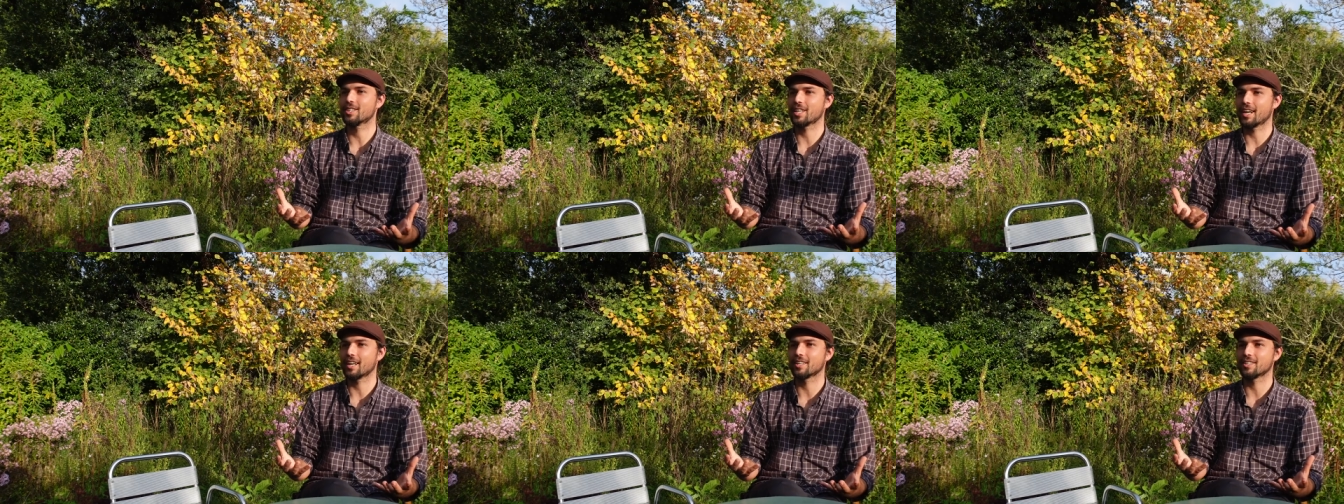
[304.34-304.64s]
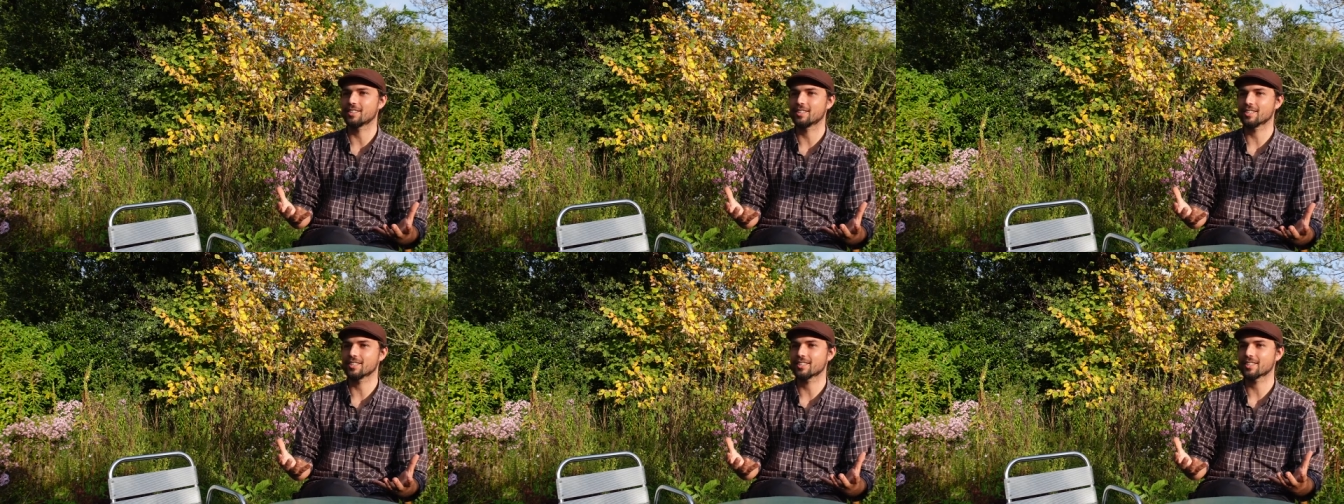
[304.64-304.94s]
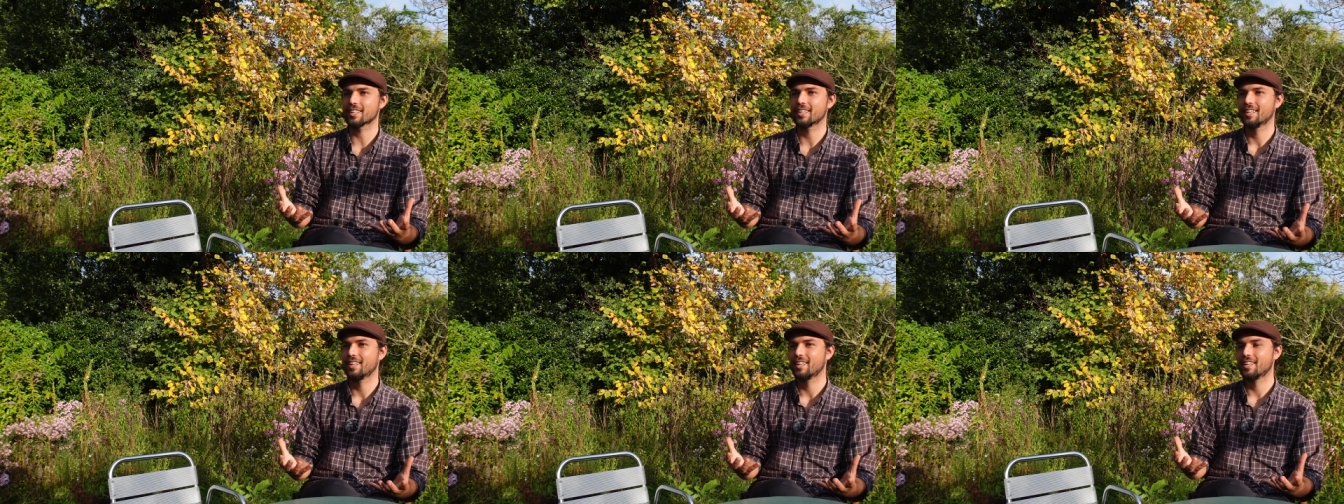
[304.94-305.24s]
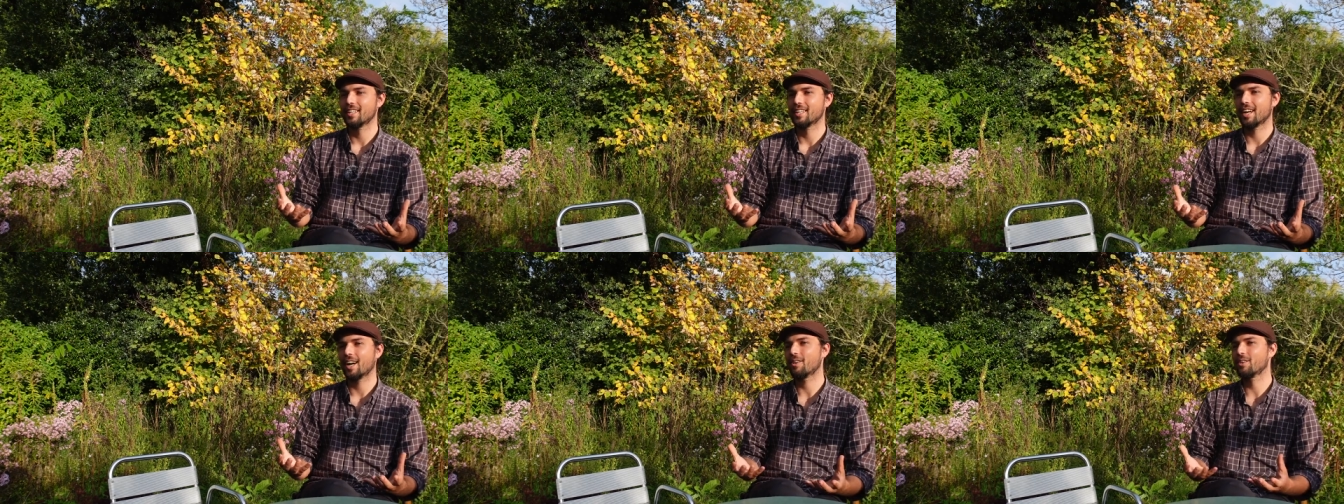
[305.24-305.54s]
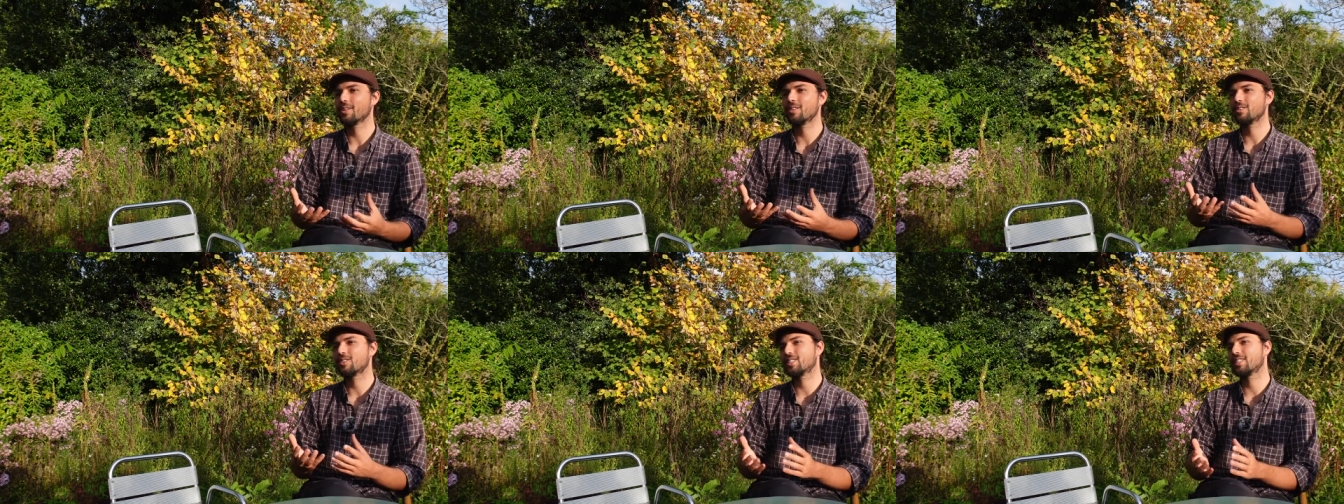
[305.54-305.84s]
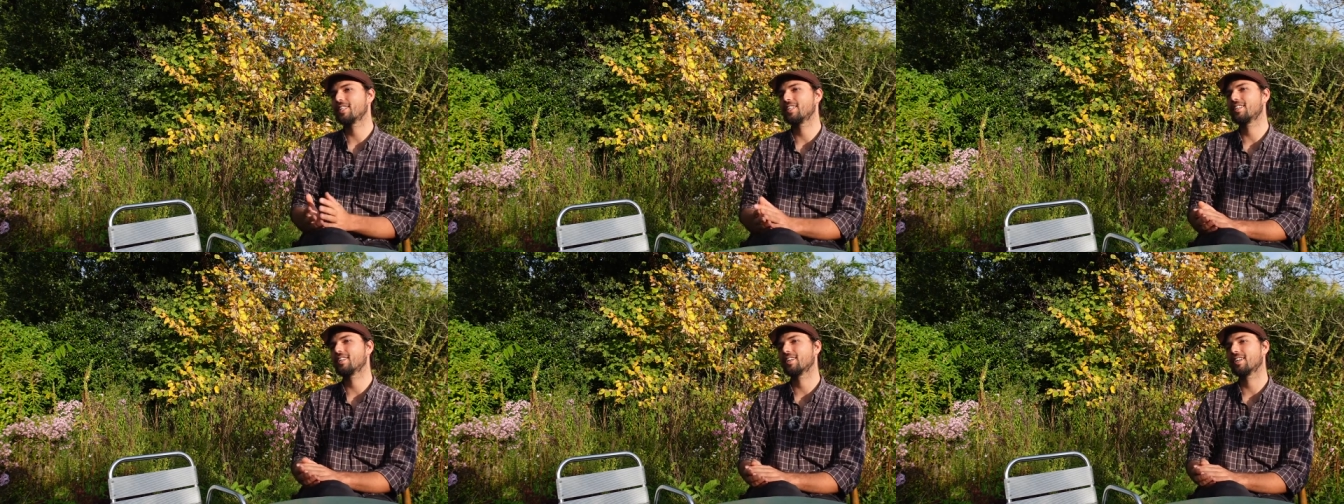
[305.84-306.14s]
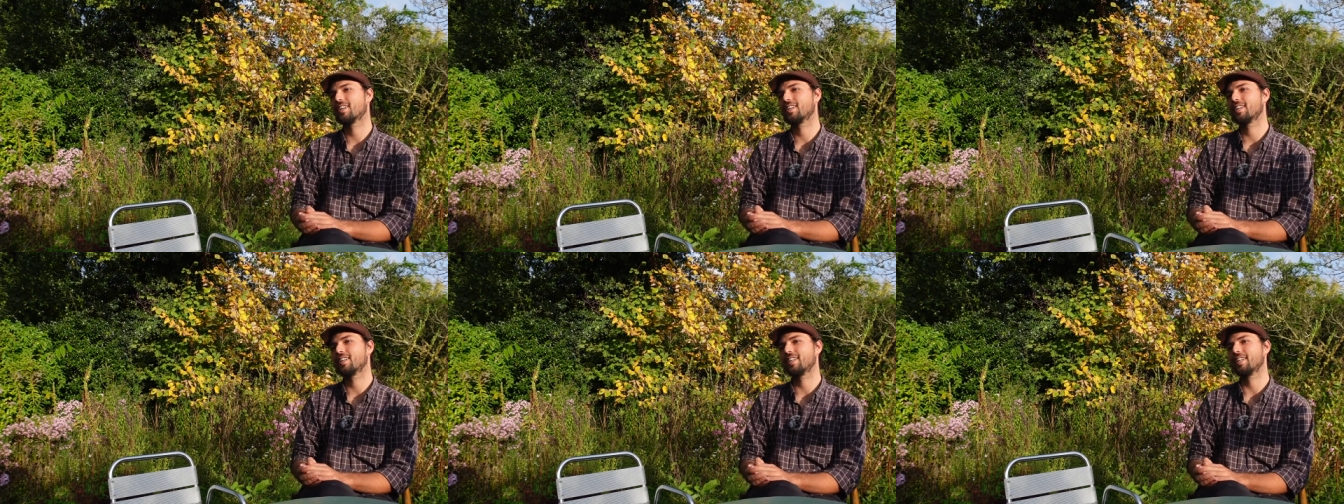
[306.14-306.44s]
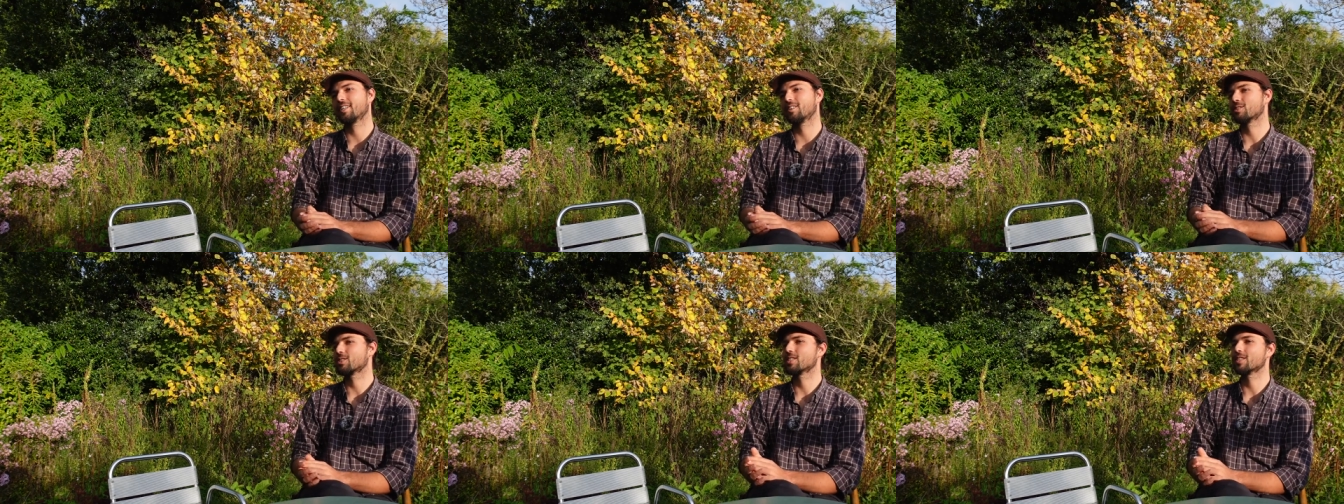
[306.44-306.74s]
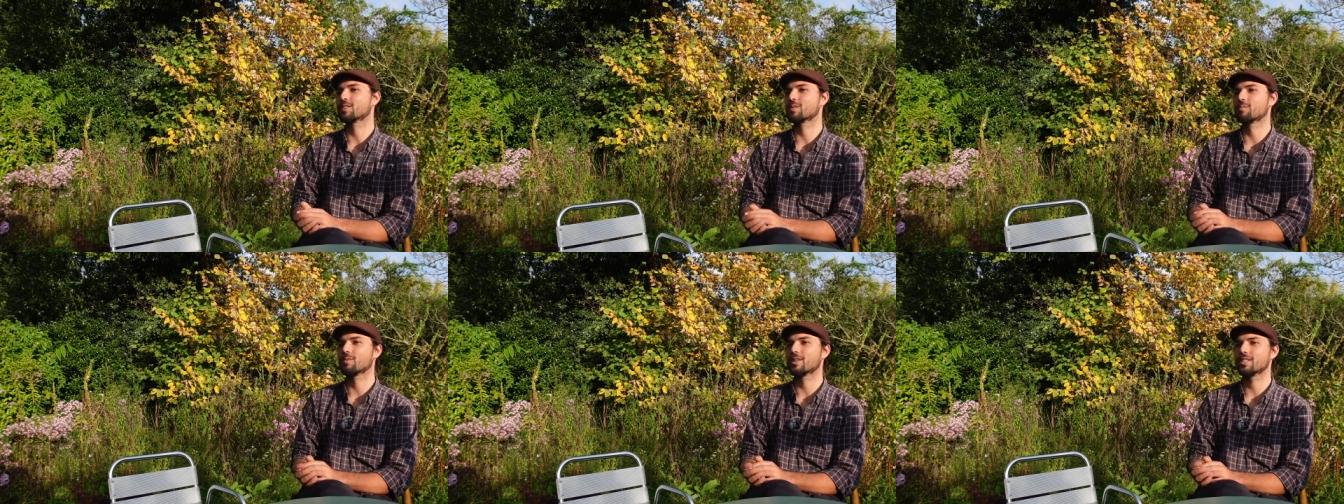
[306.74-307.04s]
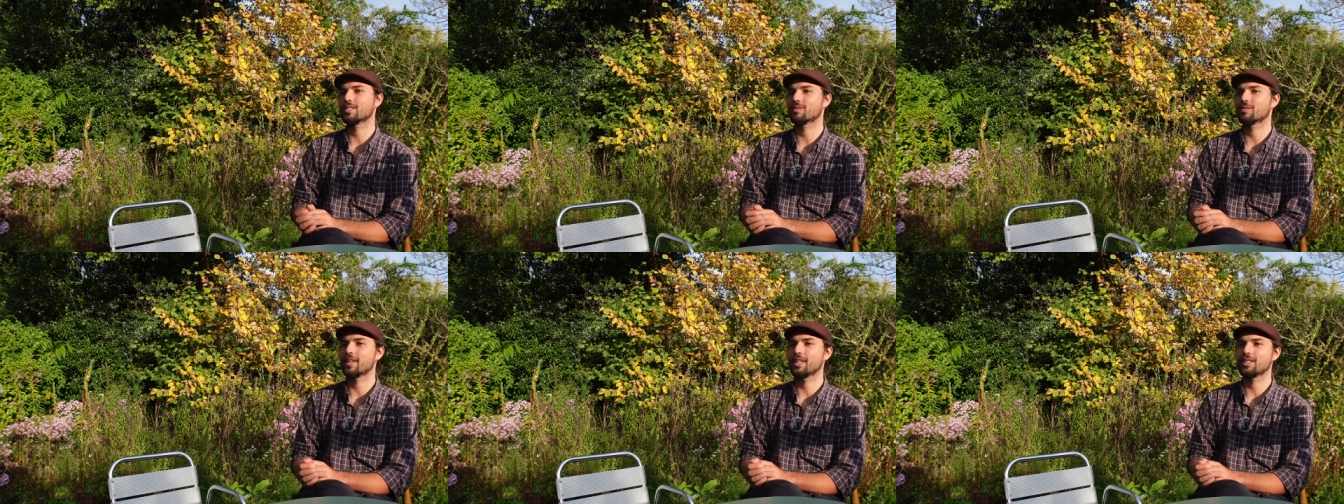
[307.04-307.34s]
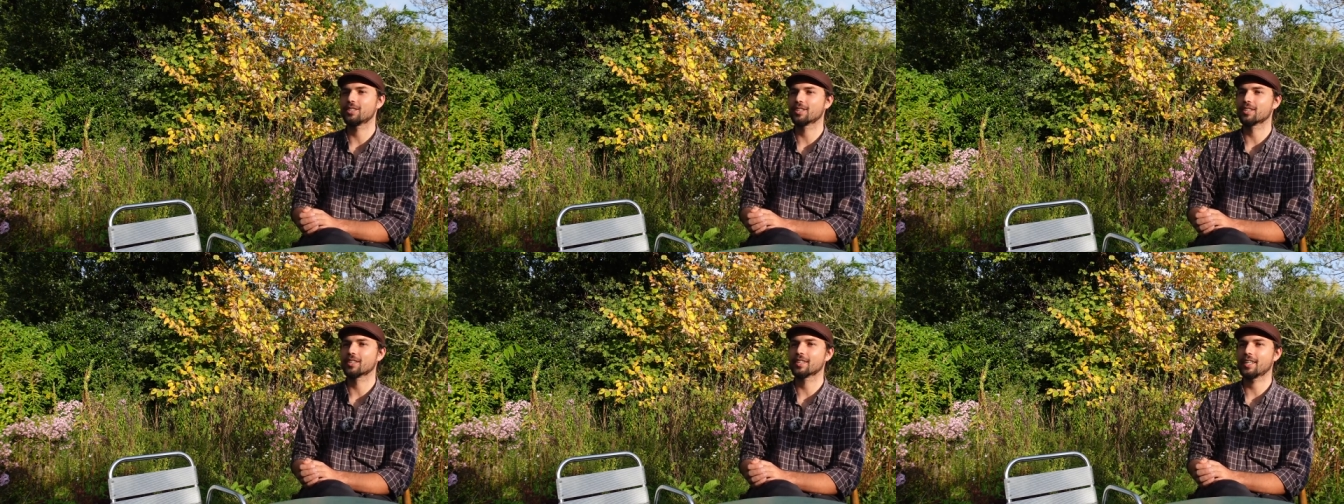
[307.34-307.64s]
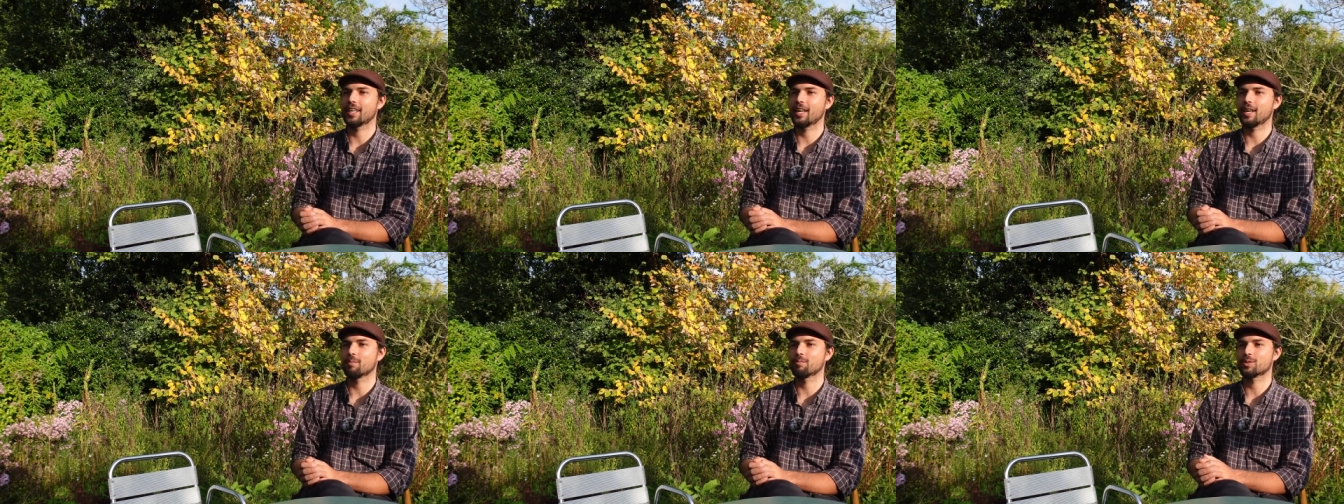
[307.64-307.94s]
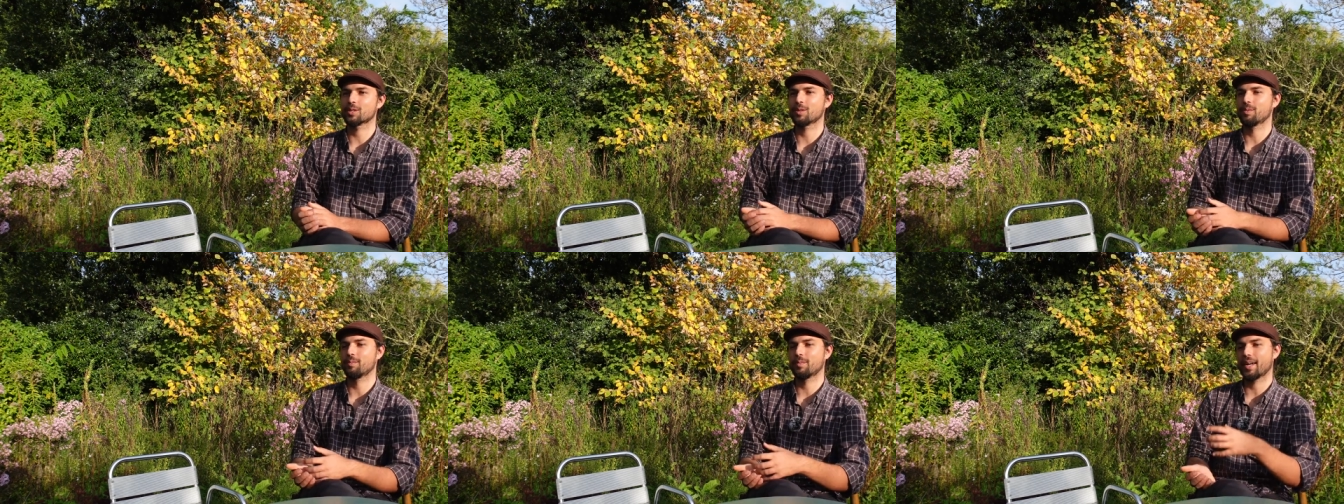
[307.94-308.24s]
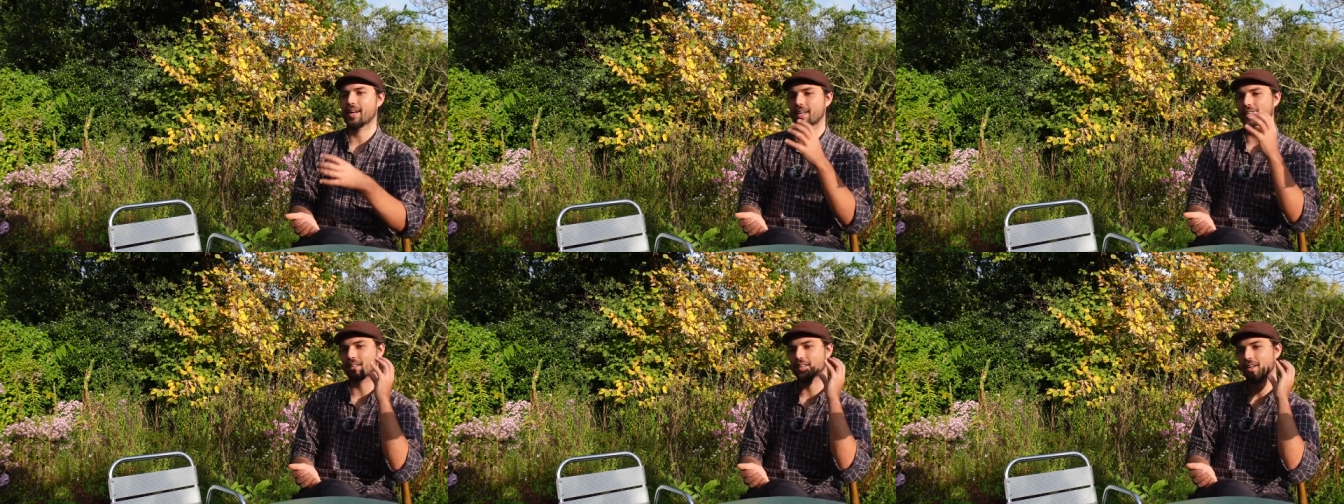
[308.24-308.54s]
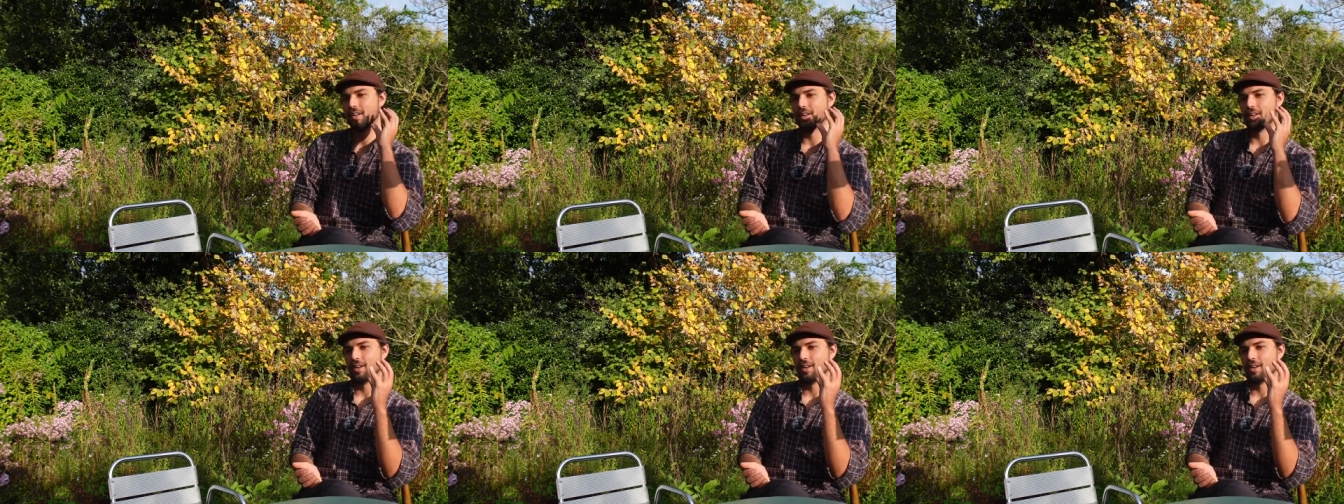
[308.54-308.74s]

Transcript: challenges. How do you see the ecosystem restoration camps combine